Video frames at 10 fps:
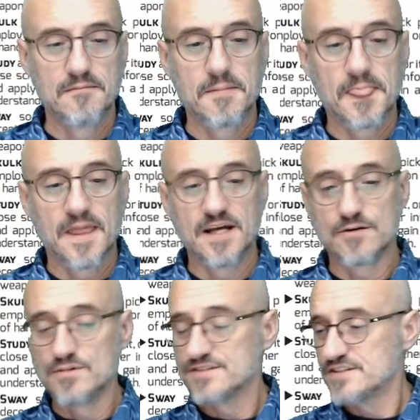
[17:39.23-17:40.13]
in a
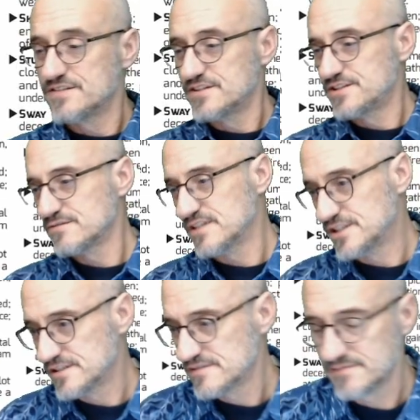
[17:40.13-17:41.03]
risky
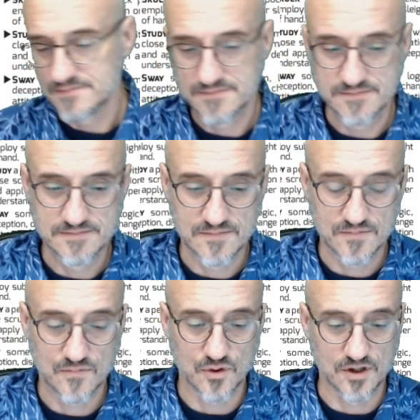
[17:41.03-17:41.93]
situation,
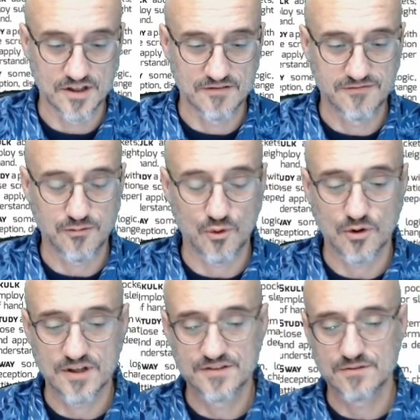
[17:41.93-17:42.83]
rolling a
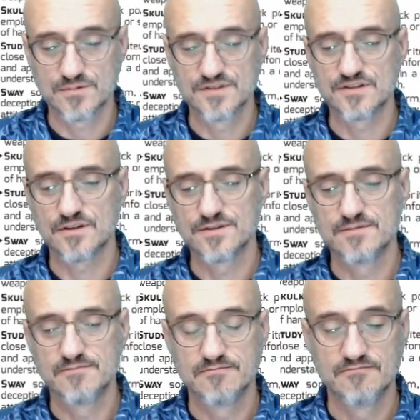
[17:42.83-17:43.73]
4 as a result,
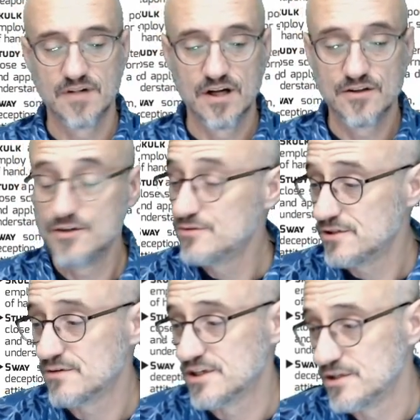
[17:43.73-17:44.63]
you
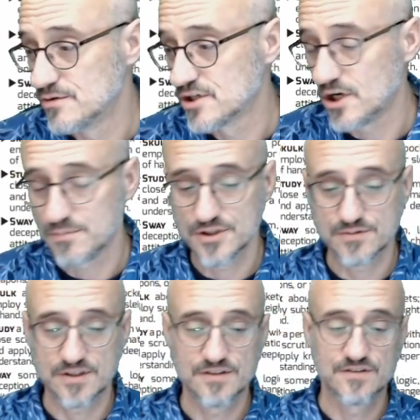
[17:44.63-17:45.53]
do it. You accomplish
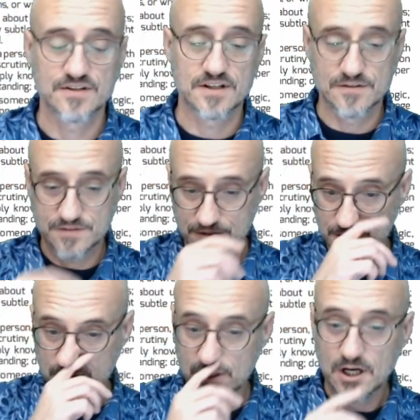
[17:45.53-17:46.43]
what you set out to
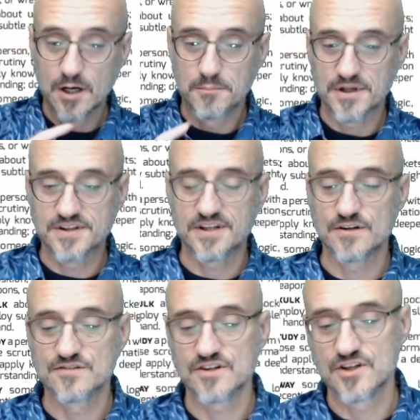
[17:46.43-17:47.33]
do, but
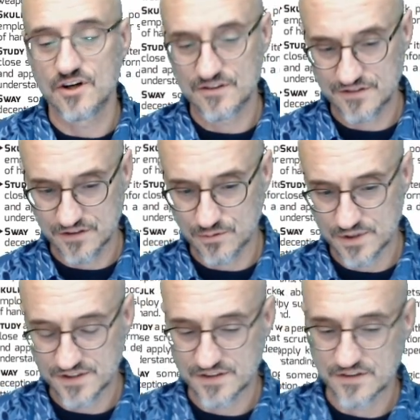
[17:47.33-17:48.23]
there's a
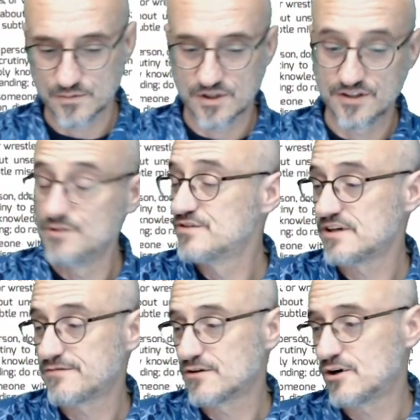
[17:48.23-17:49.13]
consequence as well. You
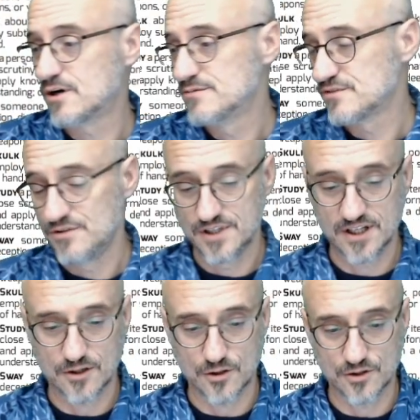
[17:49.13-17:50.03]
suffer harm, so you get
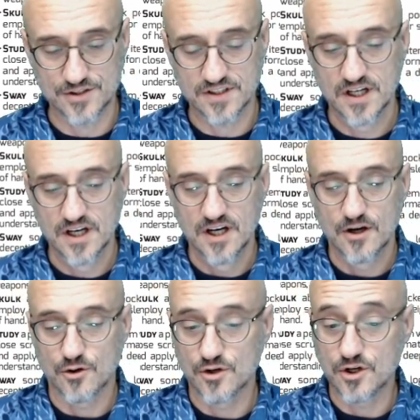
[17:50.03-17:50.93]
hurt,
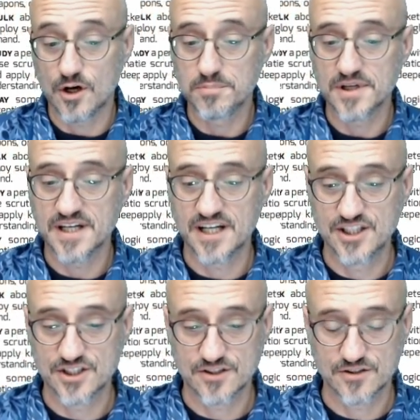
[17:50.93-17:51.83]
or a
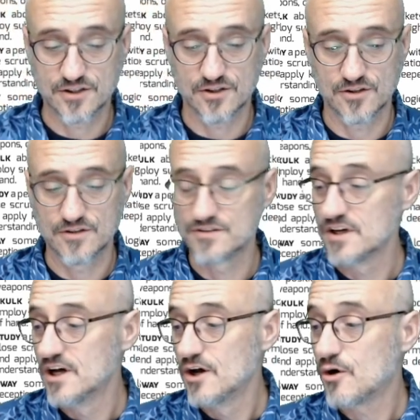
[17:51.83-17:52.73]
complication occurs,
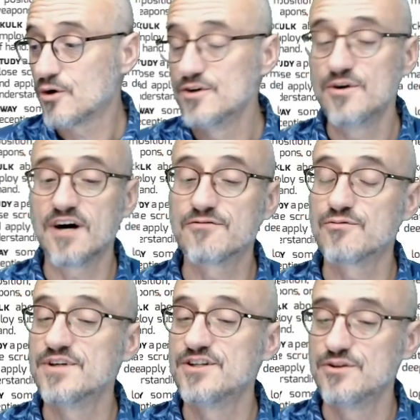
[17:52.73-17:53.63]
or you have
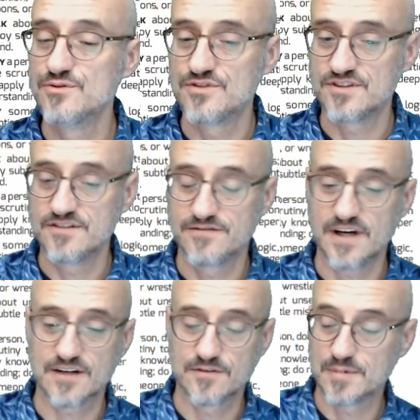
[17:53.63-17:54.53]
reduced
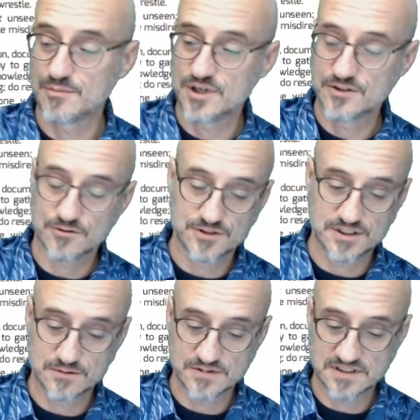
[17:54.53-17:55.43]
effect. Remember I told you
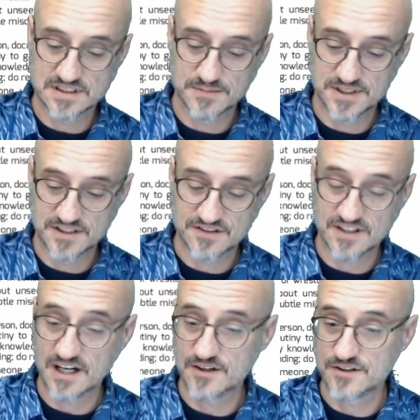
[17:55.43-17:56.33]
there was limited,
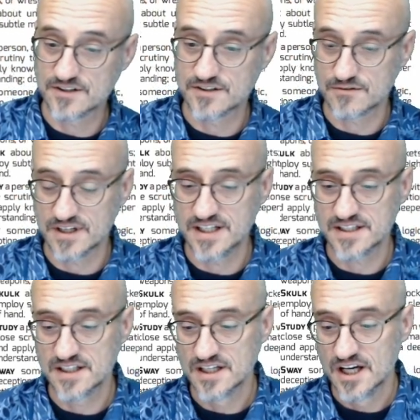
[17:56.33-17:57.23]
standard, and great?
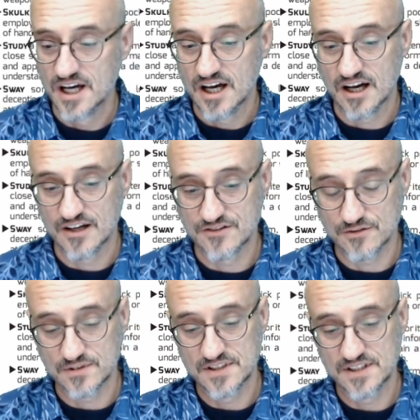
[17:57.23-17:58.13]

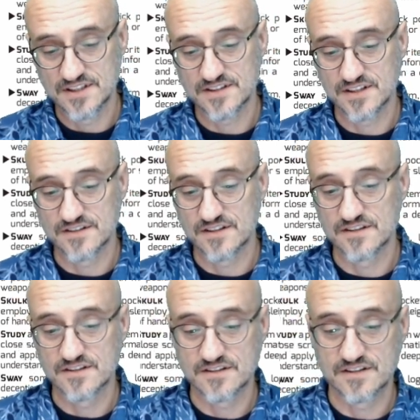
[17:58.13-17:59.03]
So in this
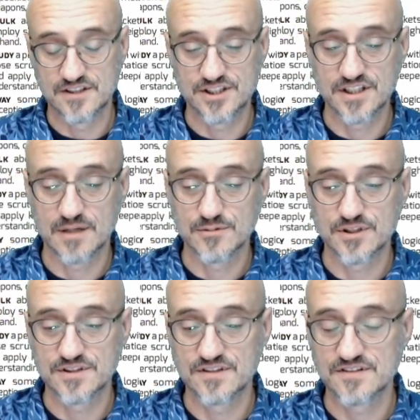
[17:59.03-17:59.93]
instance, the GM
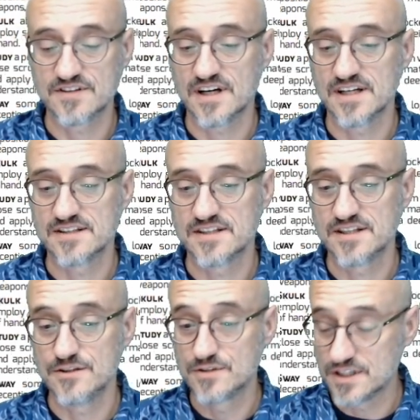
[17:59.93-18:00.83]
could decide
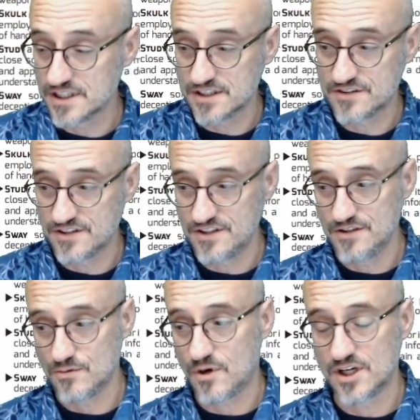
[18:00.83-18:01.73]
that you can
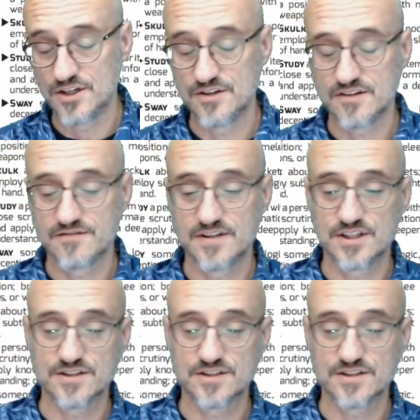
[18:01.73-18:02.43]
continue on and you can finish the